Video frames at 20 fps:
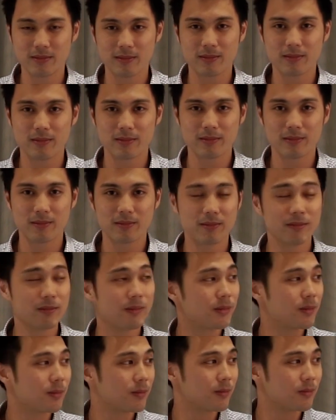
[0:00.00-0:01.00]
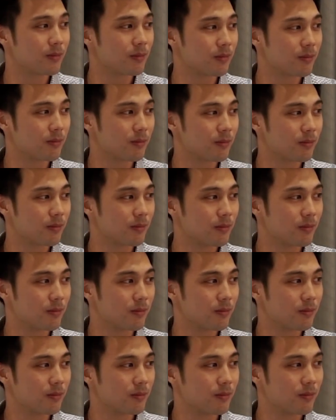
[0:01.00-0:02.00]

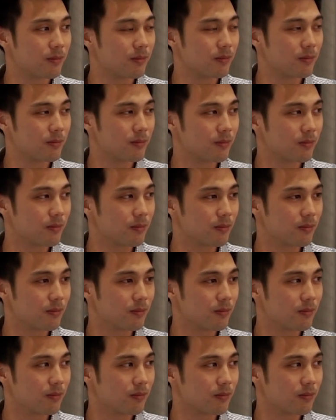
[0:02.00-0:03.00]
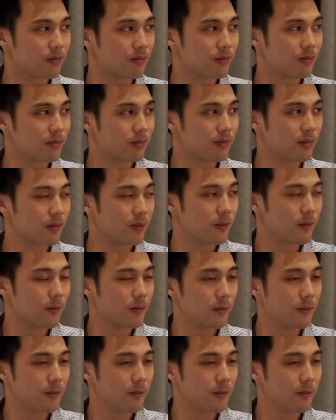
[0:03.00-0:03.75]
(silent)